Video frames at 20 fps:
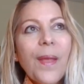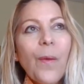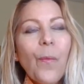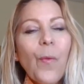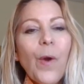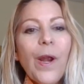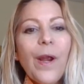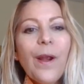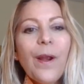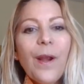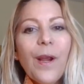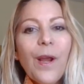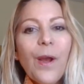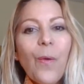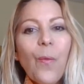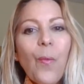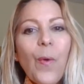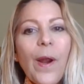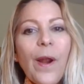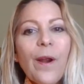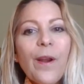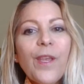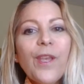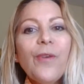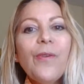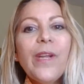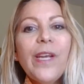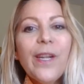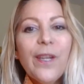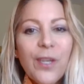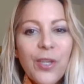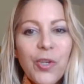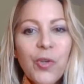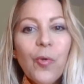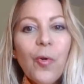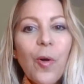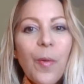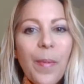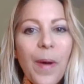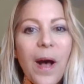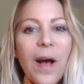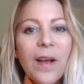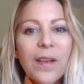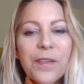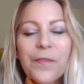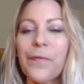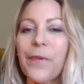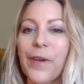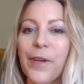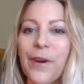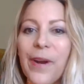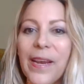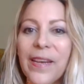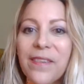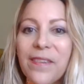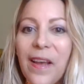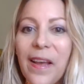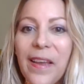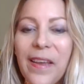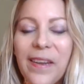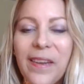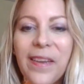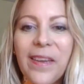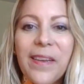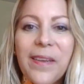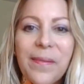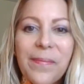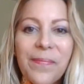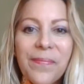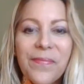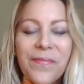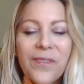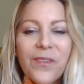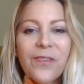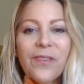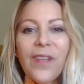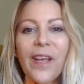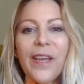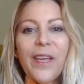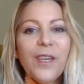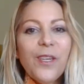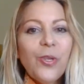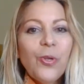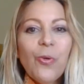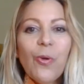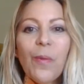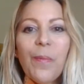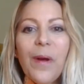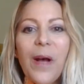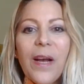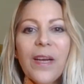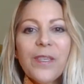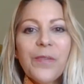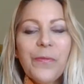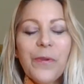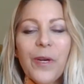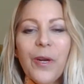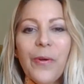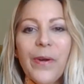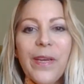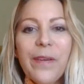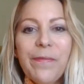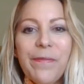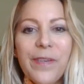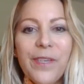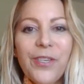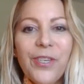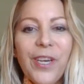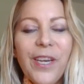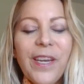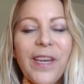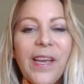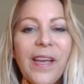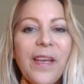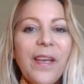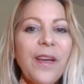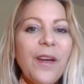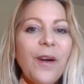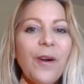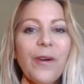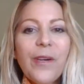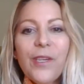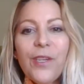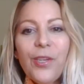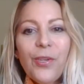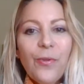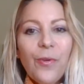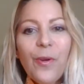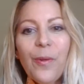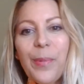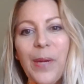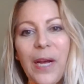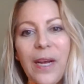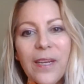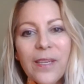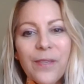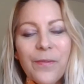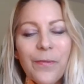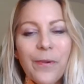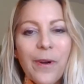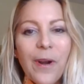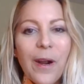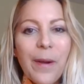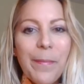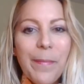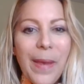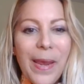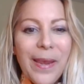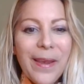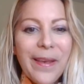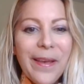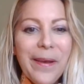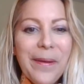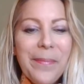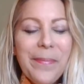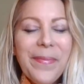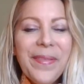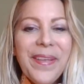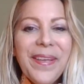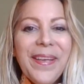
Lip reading: where you need a toolbox for your anxiety, just like a toolbox for going fishing or a toolbox for our makeup.